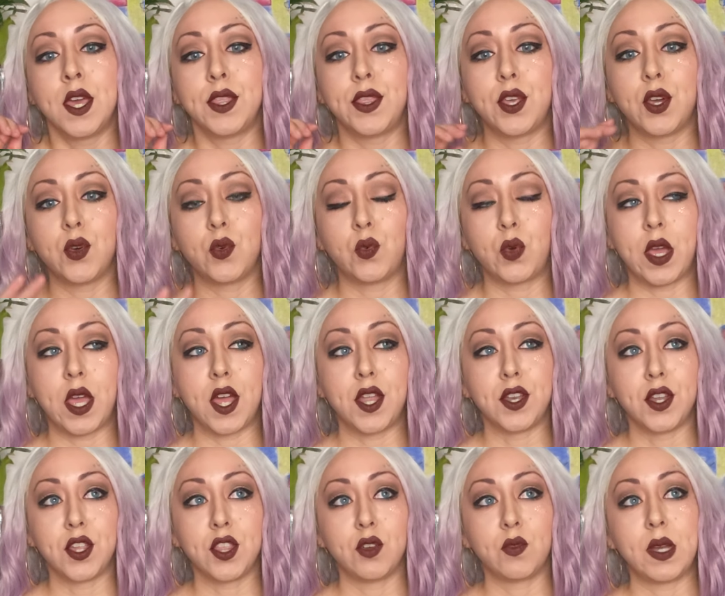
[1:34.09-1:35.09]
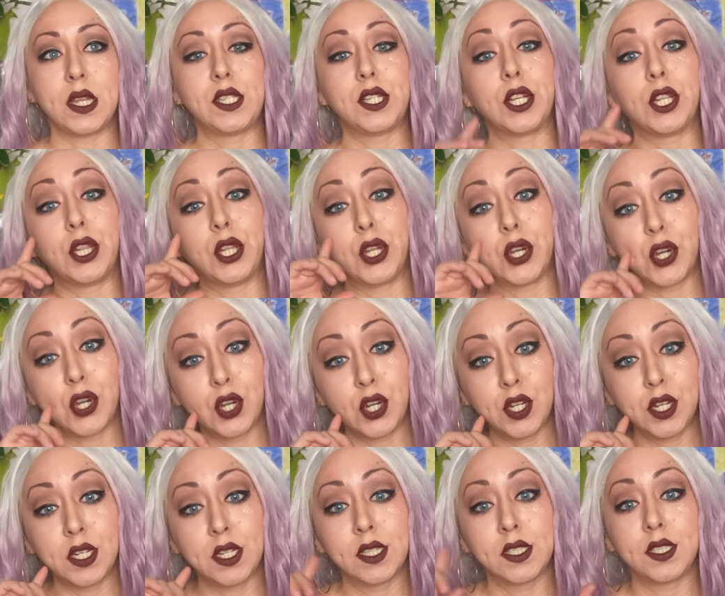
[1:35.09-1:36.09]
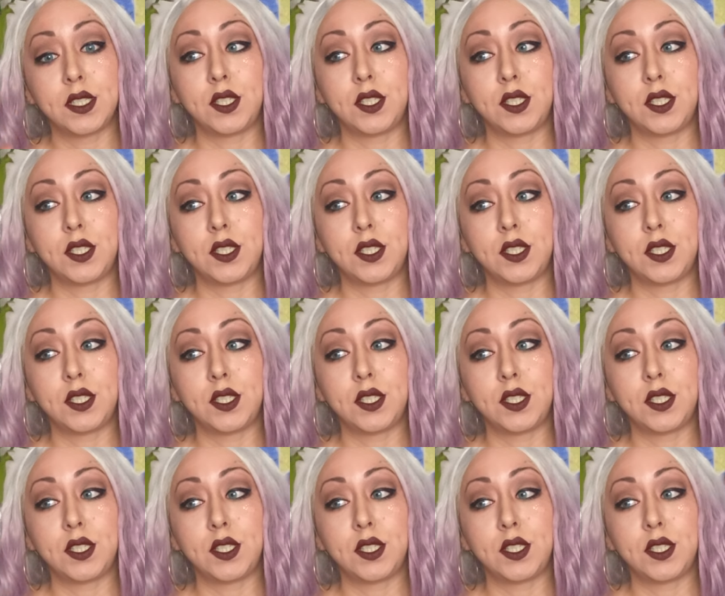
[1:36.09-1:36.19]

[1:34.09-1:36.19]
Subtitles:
the way another way to learn